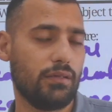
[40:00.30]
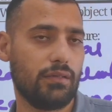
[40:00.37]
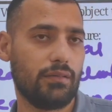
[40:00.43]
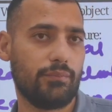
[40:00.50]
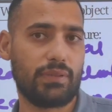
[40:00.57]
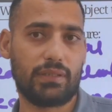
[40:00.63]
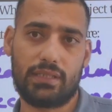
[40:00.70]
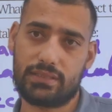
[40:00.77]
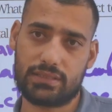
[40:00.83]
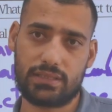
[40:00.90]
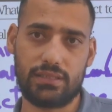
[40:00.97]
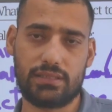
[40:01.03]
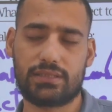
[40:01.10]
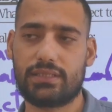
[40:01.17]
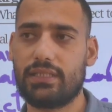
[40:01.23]
But they still
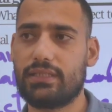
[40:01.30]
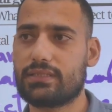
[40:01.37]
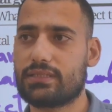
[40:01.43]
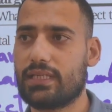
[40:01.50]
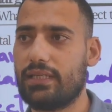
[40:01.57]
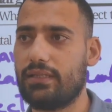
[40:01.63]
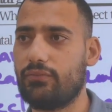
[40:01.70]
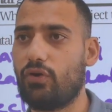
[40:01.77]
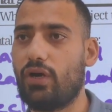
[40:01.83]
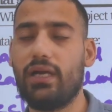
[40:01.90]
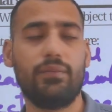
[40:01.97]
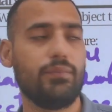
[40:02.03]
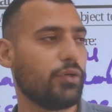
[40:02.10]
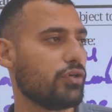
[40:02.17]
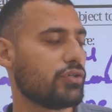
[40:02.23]
stay inside. Why?
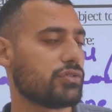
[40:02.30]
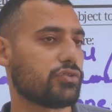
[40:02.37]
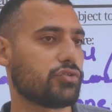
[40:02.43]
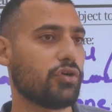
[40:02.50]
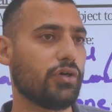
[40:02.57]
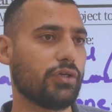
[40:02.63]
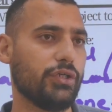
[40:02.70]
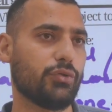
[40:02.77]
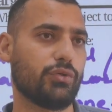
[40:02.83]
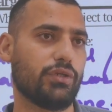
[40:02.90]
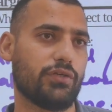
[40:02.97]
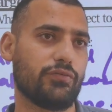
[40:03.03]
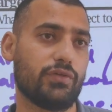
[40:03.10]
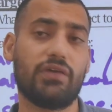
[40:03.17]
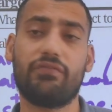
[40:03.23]
Because strong nuclear.
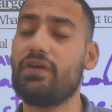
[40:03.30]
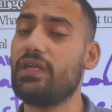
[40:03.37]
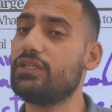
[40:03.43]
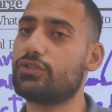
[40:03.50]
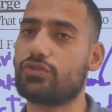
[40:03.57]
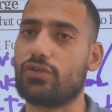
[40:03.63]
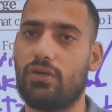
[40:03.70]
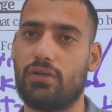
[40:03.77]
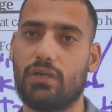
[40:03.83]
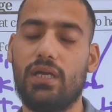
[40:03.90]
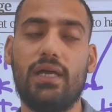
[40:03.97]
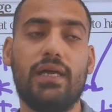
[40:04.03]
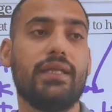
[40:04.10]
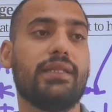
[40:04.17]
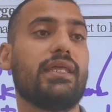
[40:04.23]
They are very strong.
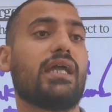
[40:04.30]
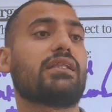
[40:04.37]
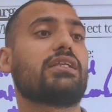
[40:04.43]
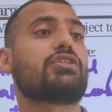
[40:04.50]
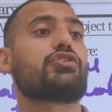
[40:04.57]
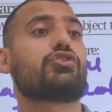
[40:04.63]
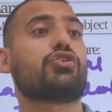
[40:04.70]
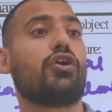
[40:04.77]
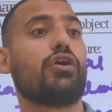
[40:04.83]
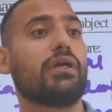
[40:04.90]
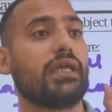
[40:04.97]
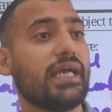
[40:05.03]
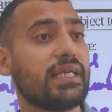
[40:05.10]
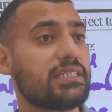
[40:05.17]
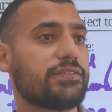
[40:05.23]
They are the
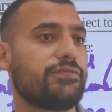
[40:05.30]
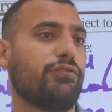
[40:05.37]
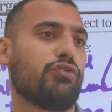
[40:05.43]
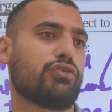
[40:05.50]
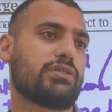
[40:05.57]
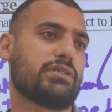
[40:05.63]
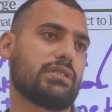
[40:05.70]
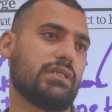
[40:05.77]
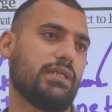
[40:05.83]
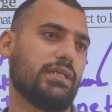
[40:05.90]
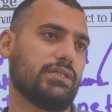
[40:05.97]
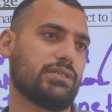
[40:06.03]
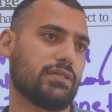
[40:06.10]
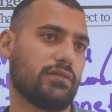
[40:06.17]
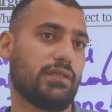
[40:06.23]
strongest forces in
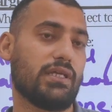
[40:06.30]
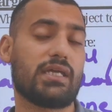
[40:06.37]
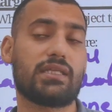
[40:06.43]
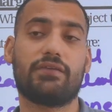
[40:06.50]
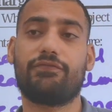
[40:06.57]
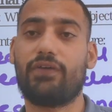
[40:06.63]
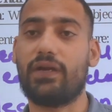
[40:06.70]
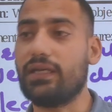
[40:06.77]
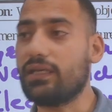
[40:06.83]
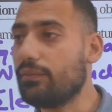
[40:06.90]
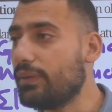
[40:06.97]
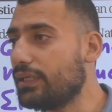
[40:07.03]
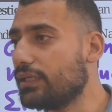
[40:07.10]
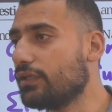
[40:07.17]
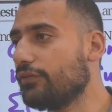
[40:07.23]
nature. They are the
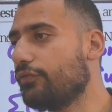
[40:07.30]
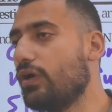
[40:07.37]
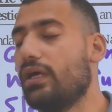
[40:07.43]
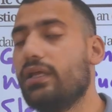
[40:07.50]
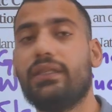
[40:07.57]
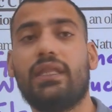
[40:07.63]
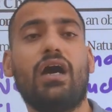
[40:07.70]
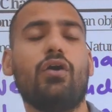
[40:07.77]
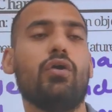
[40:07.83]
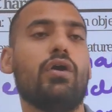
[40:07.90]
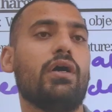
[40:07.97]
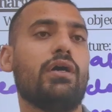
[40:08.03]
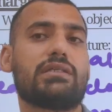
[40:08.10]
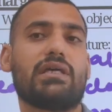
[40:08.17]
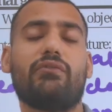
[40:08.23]
fundamental.
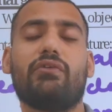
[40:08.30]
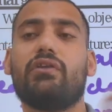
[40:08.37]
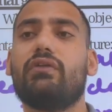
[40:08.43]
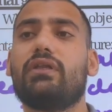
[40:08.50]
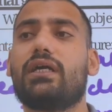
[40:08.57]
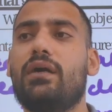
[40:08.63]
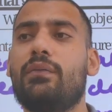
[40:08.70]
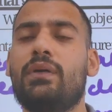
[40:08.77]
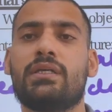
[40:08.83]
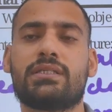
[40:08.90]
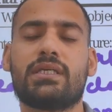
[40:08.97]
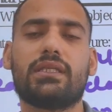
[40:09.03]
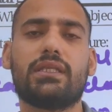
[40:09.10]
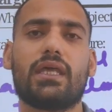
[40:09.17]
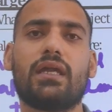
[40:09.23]
Now, someone will come, sir,
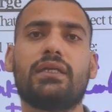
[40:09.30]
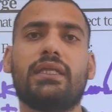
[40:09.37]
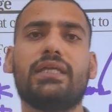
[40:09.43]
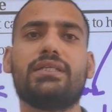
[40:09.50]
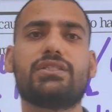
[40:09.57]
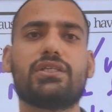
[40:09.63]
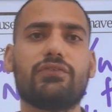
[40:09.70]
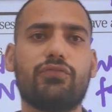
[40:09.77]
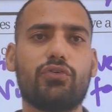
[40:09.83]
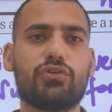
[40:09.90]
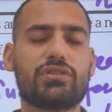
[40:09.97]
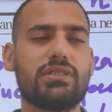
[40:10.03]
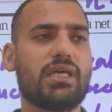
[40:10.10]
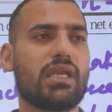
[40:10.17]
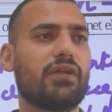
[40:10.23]
there are tension
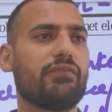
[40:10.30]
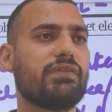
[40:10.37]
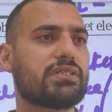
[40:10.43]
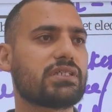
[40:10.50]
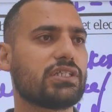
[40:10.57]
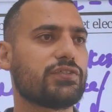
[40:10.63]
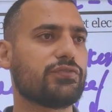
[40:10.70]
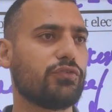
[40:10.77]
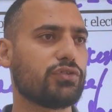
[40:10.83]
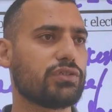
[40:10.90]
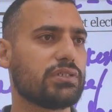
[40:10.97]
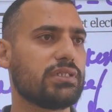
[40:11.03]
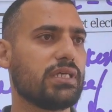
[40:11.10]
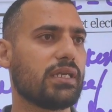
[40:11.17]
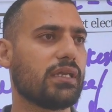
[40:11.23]
forces, there are viscous forces,
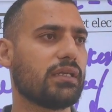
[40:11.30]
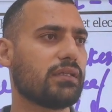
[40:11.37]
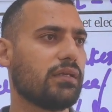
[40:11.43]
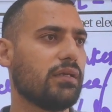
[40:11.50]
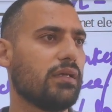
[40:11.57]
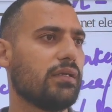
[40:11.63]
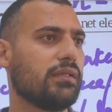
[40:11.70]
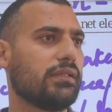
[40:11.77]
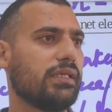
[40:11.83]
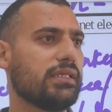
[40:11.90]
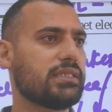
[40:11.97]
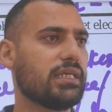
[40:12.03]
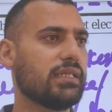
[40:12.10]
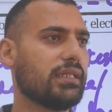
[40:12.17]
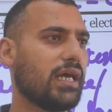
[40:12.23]
there are this
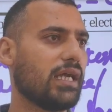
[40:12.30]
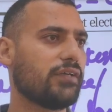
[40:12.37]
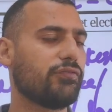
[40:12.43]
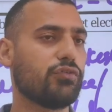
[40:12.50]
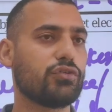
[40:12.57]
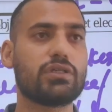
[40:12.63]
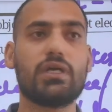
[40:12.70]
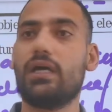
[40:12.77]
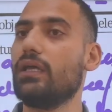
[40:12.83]
and that force.